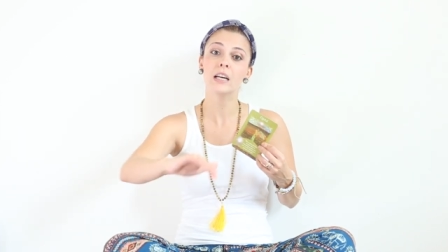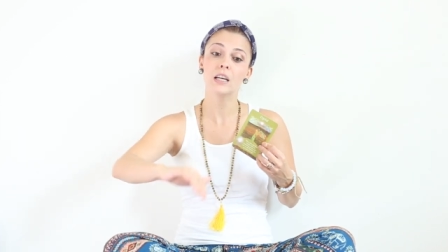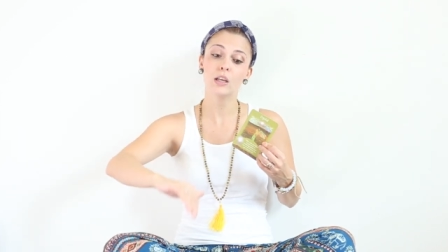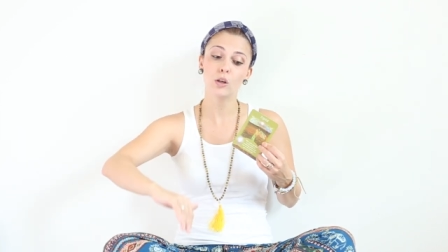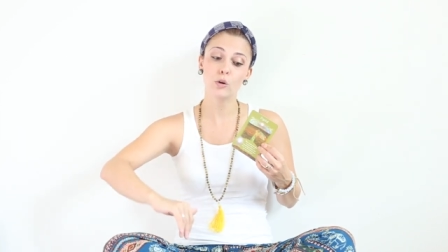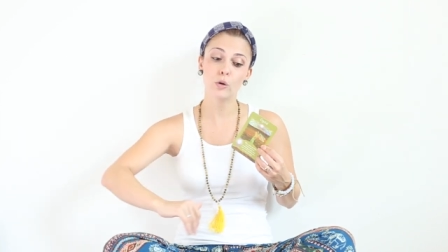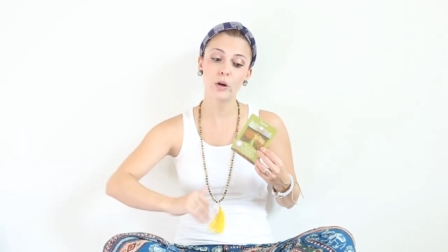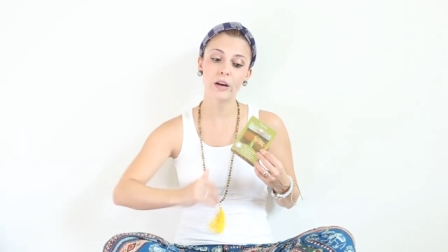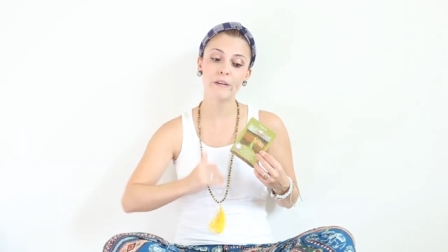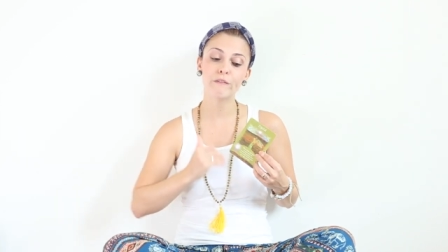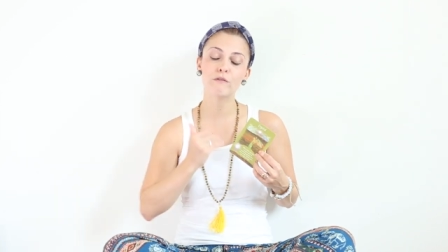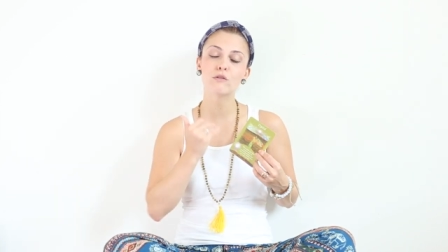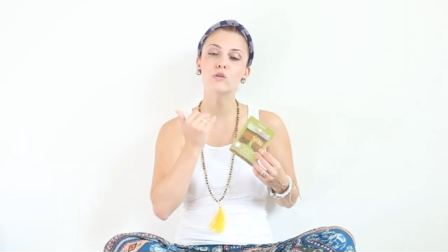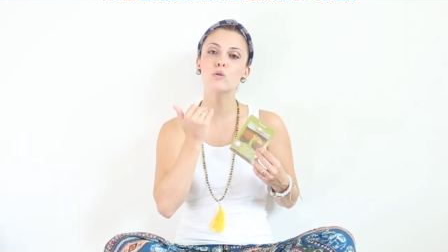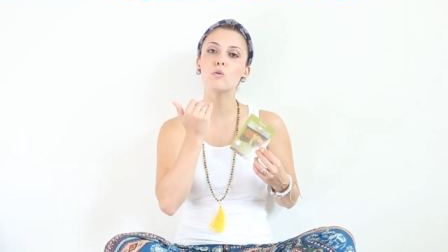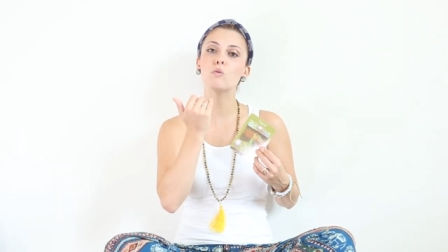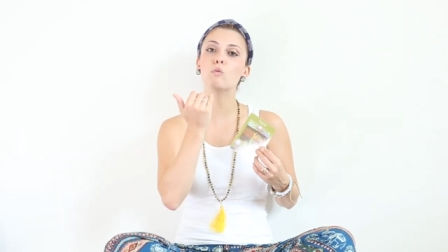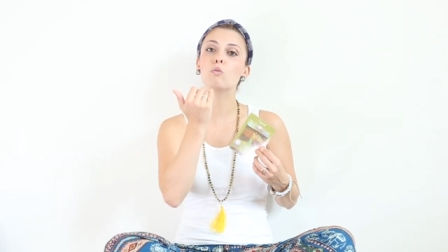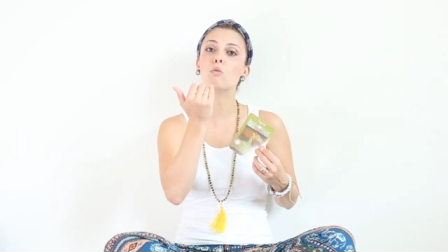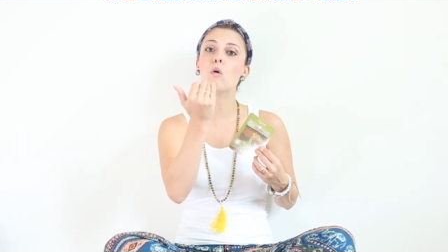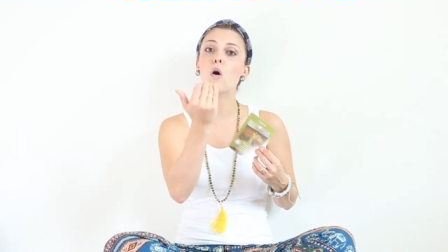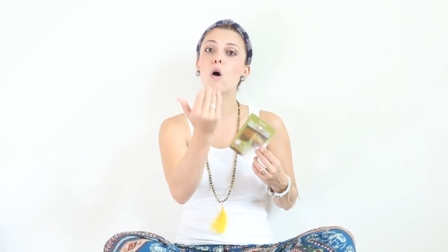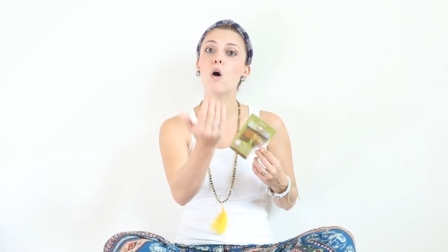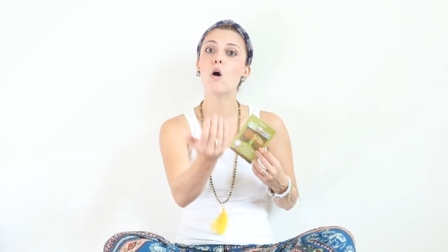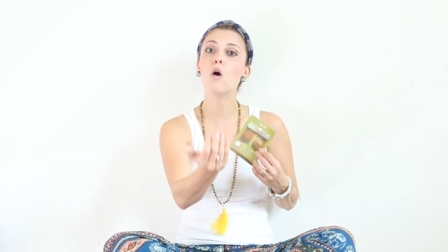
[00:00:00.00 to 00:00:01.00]
you have to
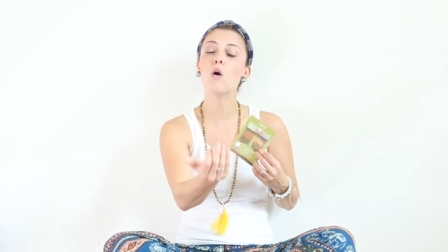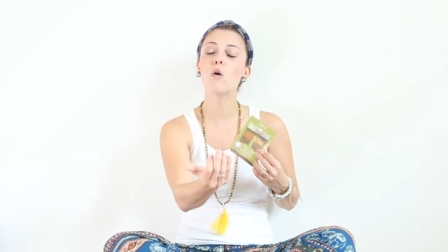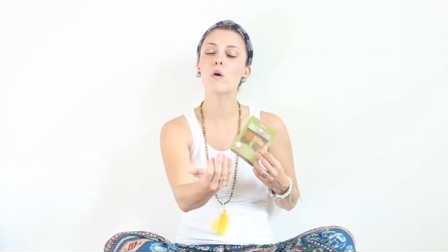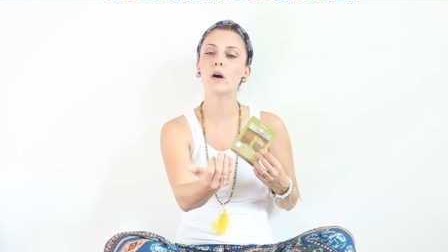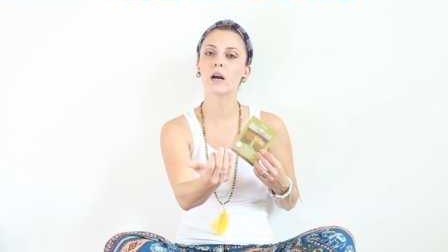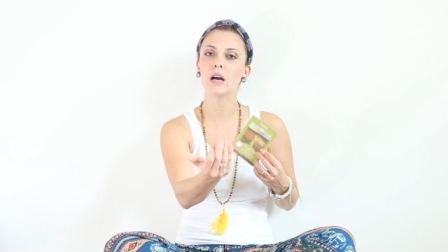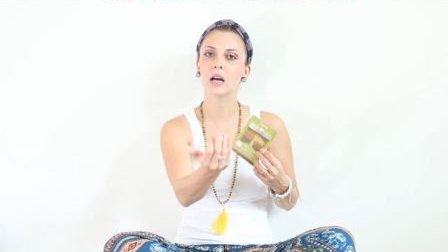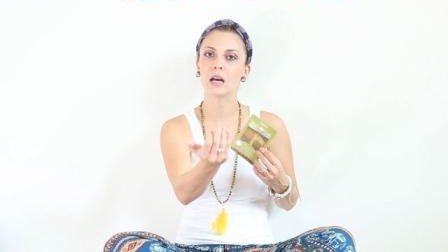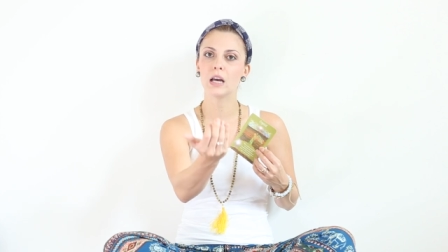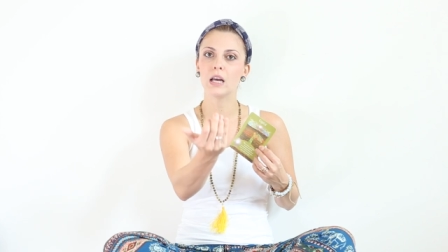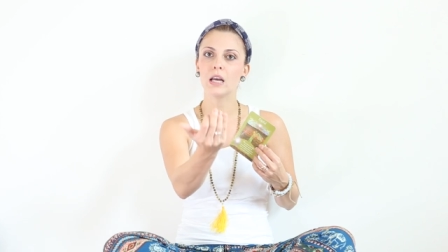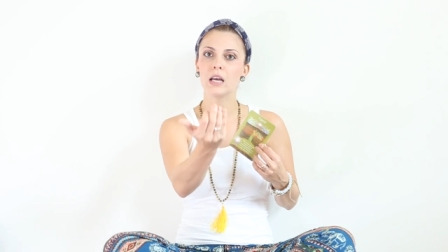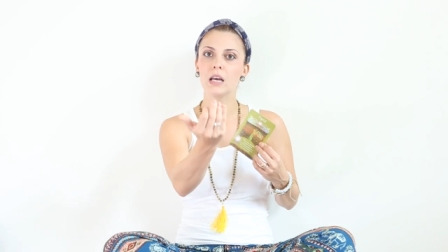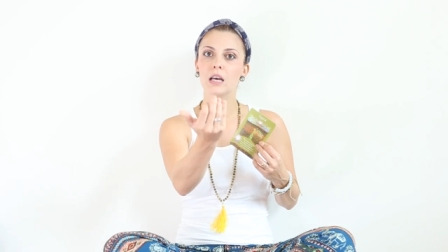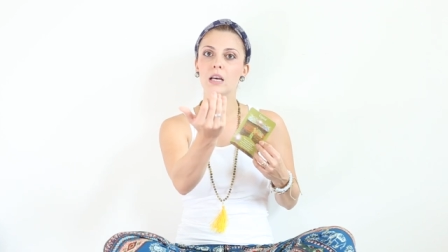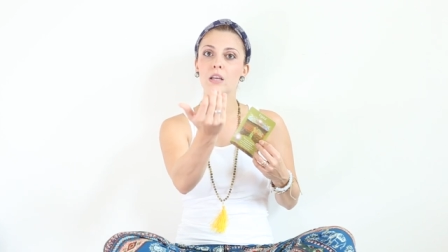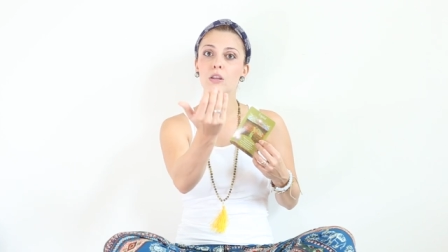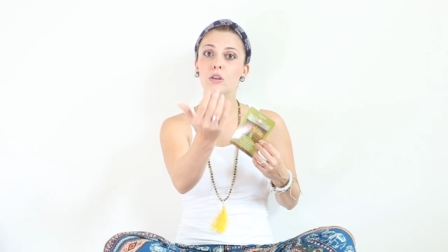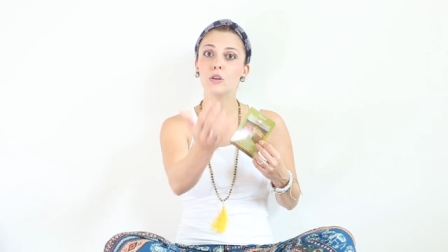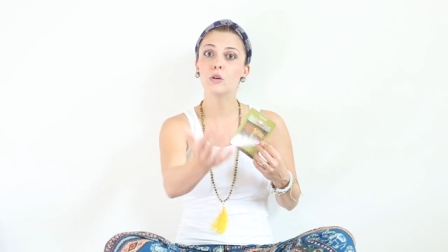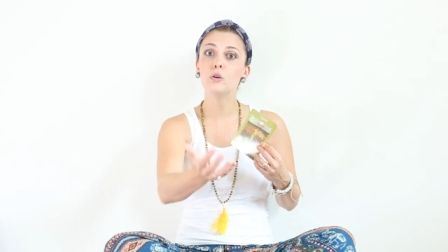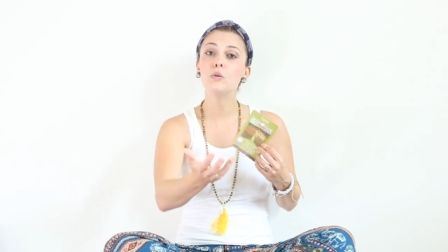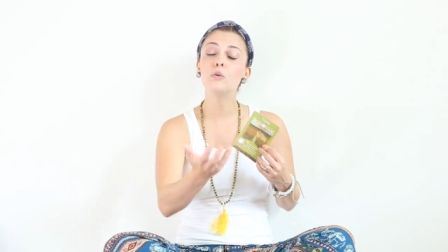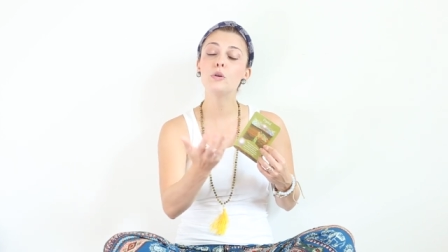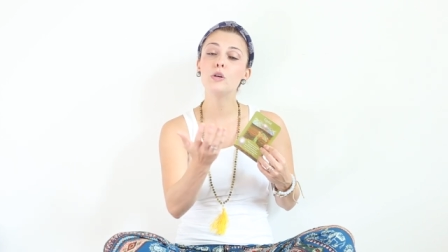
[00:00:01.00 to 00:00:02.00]
walk
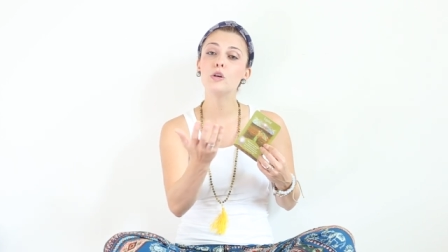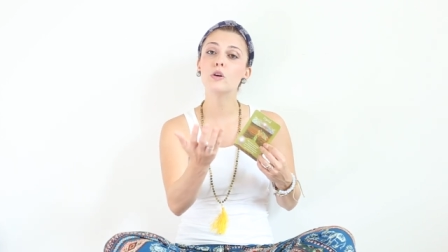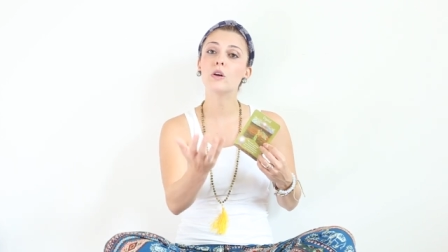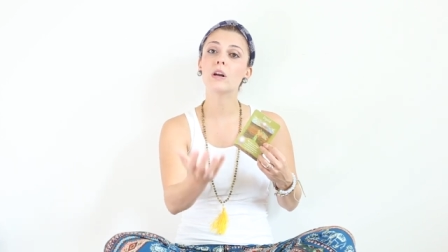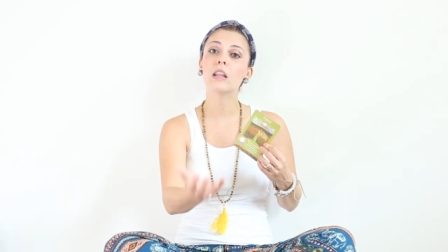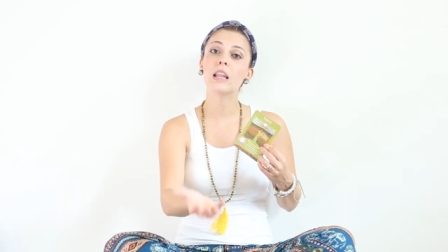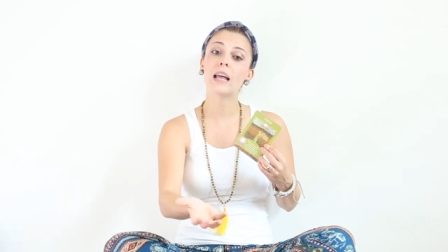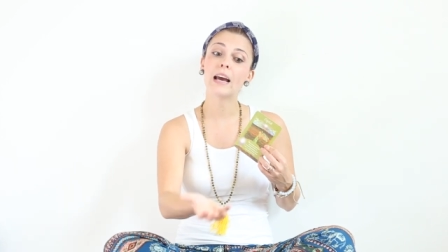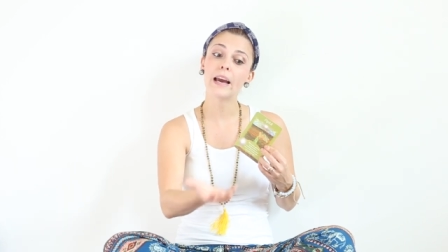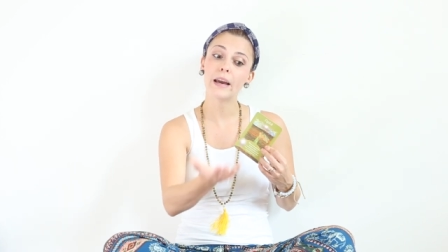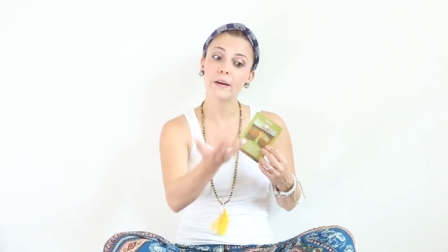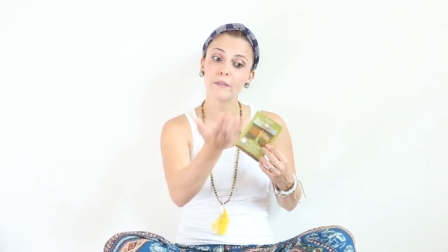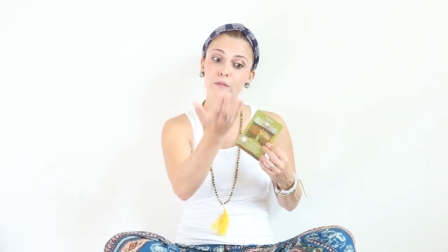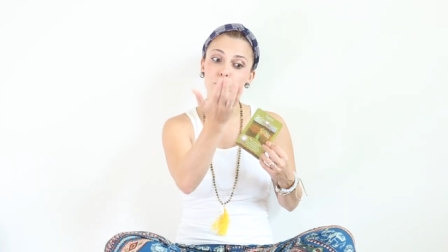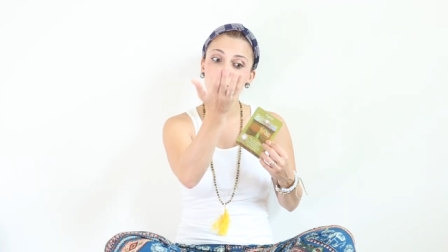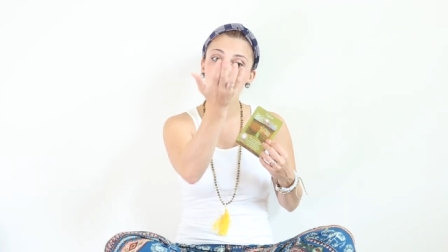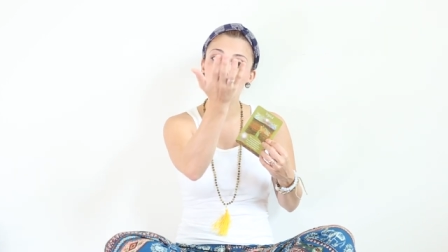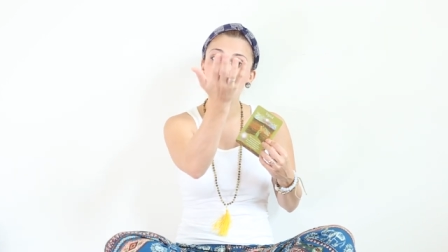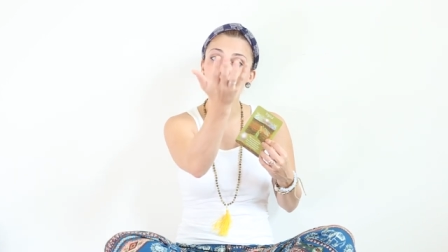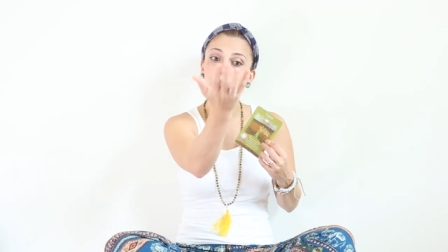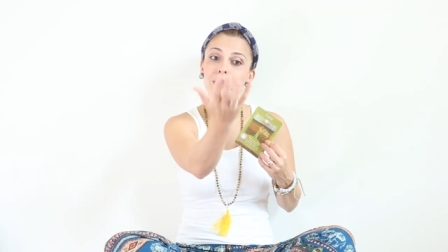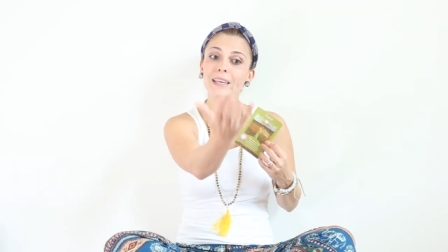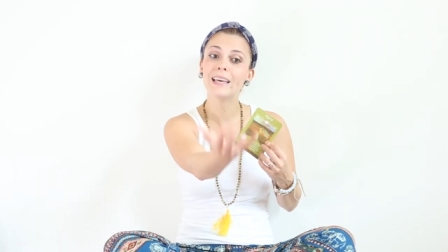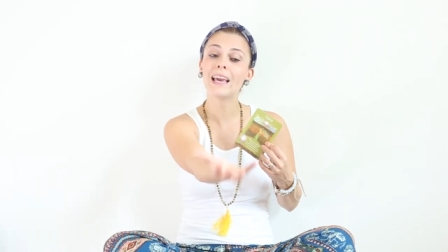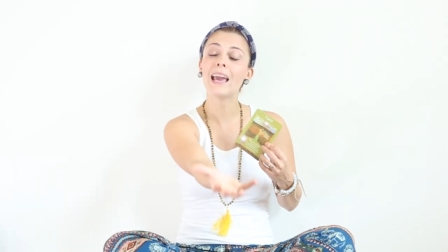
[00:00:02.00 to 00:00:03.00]
through your life
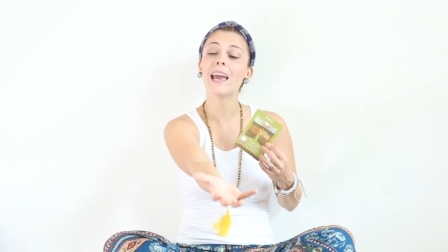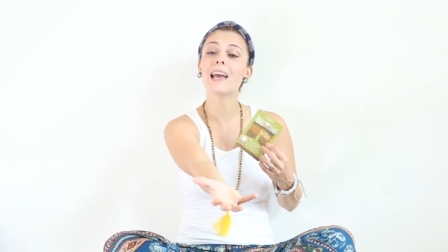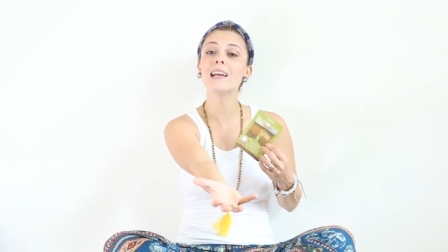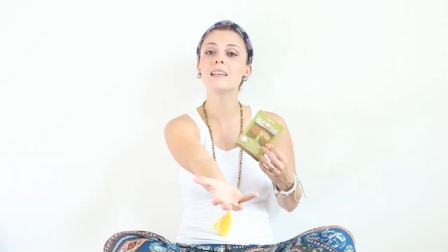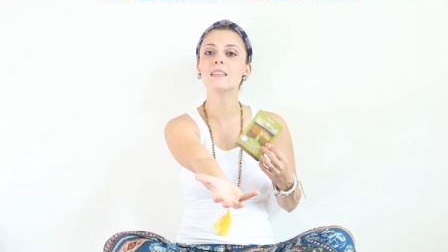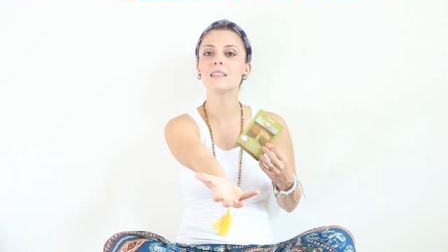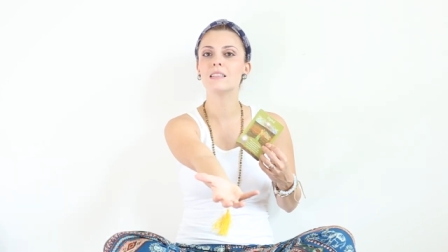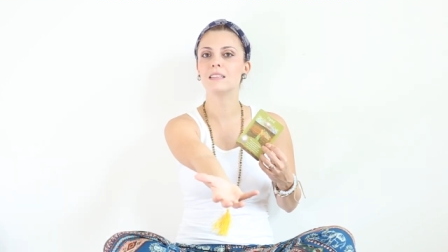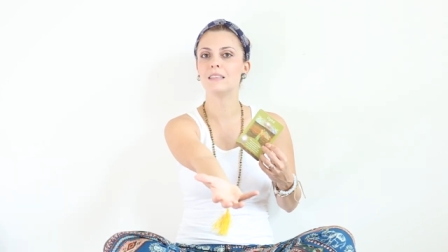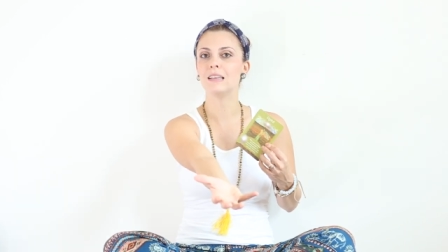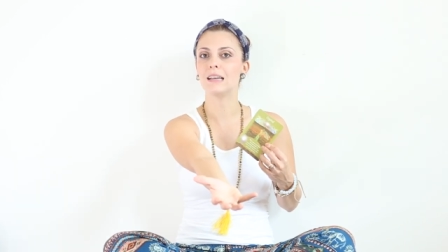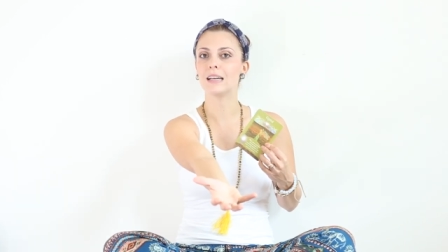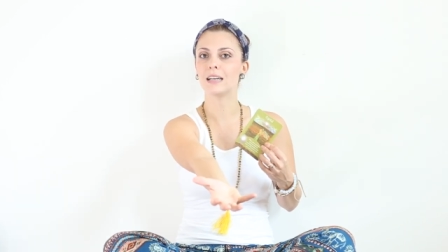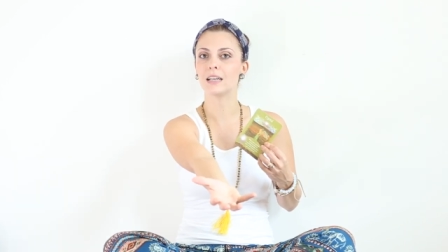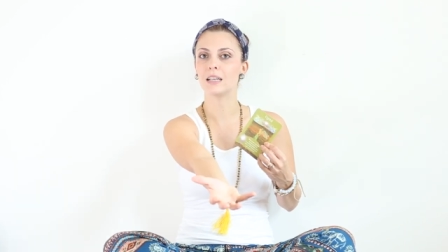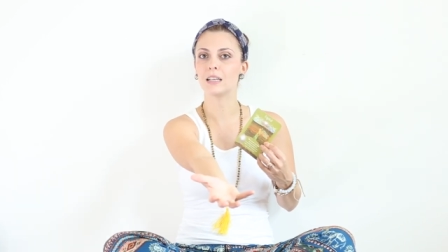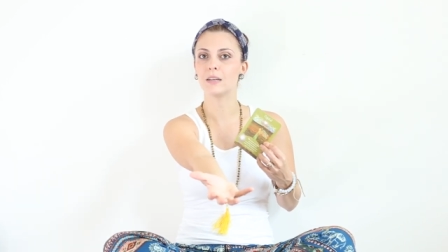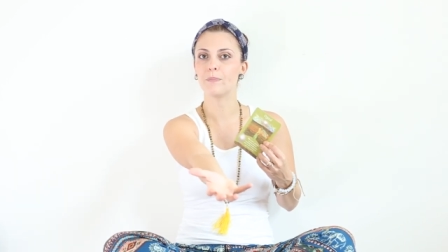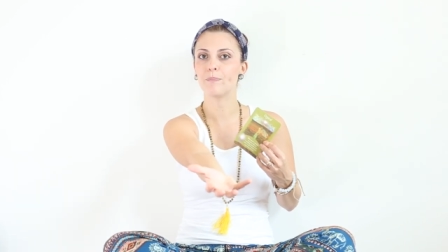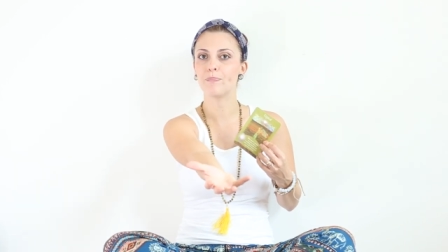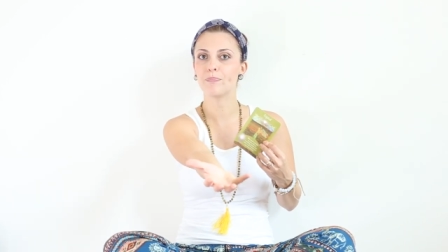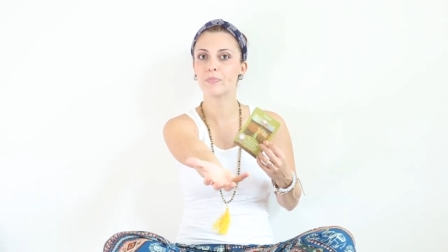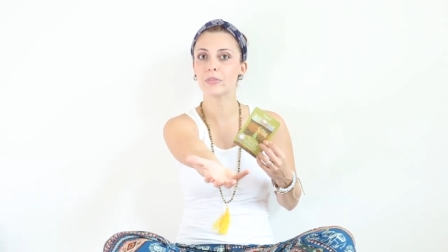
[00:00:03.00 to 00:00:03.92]
to get there